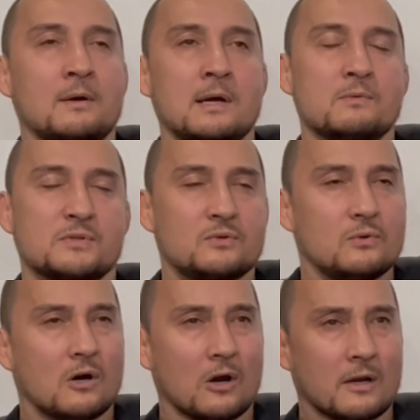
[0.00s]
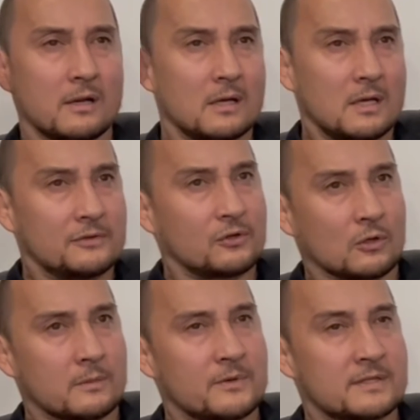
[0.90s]
it was too hard.
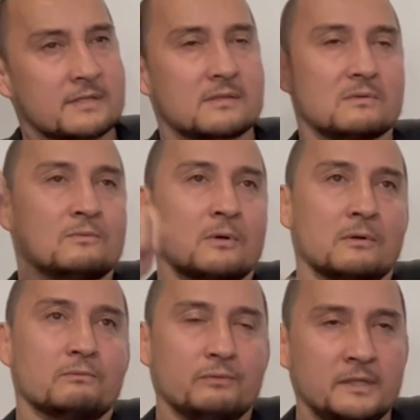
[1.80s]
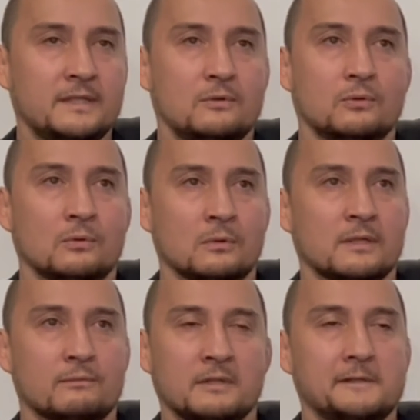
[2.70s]
Tournaments were really
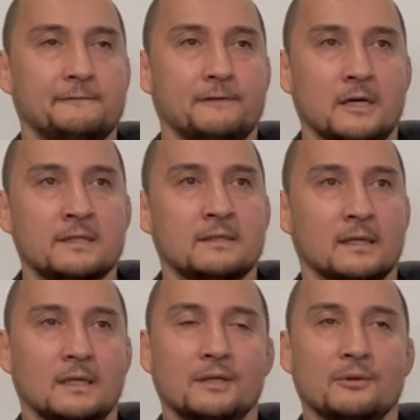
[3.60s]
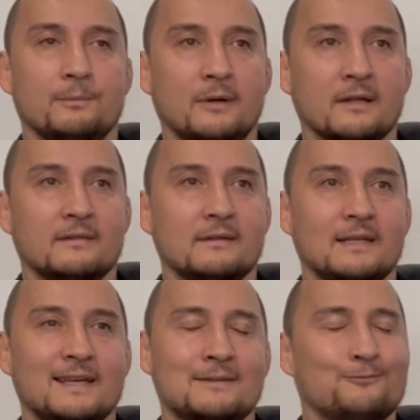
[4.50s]
cool and really fun, but
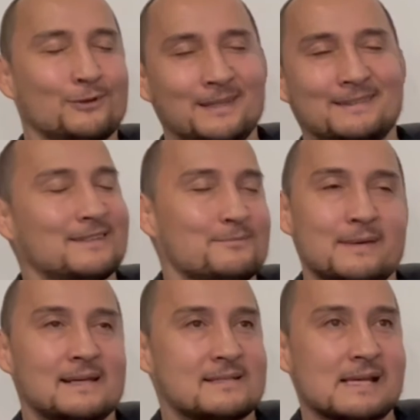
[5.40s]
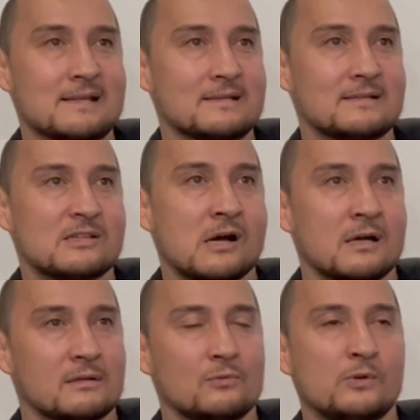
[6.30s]
it really didn't make sense.
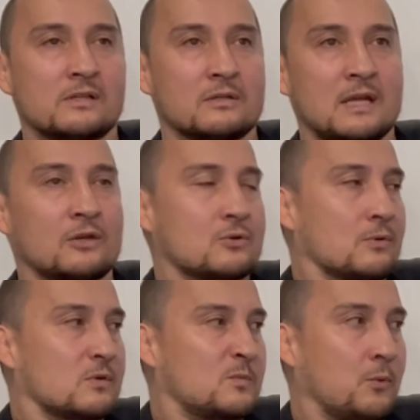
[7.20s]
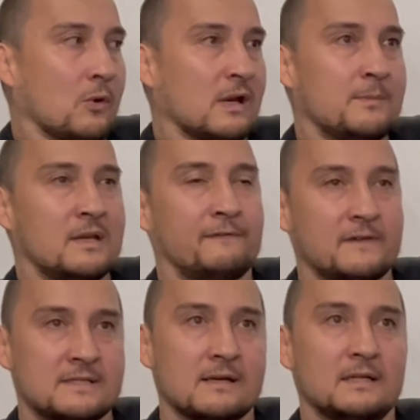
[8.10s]
Not with the nature of the sport. I mean, if
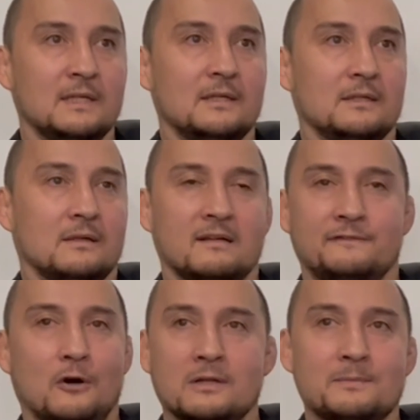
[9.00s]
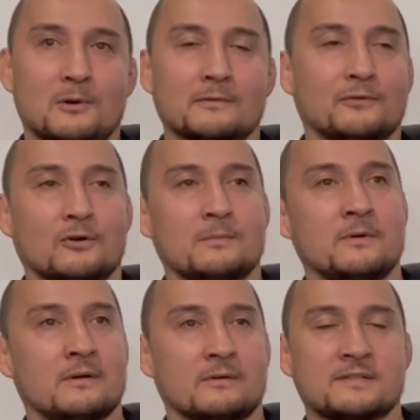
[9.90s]
it's a volleyball
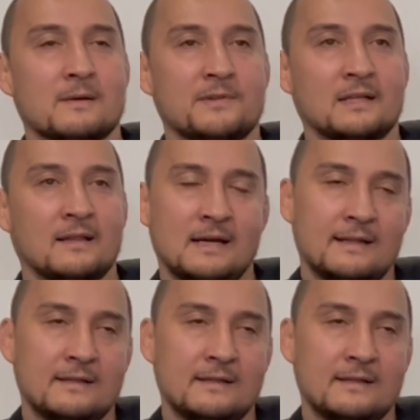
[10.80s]
tournament or something like that,